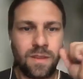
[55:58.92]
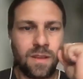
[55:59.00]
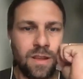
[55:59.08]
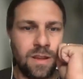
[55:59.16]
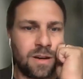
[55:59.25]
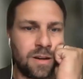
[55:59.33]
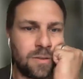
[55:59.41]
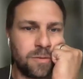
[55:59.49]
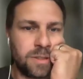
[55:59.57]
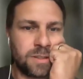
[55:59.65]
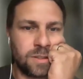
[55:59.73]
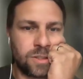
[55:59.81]

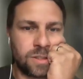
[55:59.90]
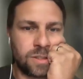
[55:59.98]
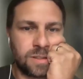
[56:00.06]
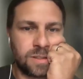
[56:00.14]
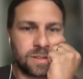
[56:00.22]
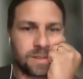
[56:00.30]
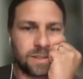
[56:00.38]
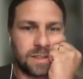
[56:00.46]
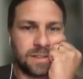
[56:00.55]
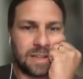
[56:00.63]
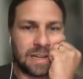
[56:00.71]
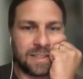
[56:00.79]
researchers
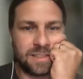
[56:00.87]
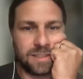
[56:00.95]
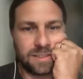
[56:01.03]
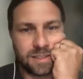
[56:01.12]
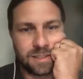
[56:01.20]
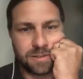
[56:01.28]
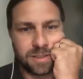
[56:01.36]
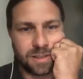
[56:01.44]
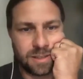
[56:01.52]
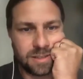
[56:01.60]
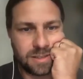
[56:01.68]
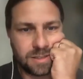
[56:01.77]
analyzing the
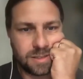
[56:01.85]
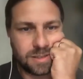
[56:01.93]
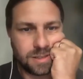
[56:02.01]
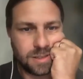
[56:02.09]
results,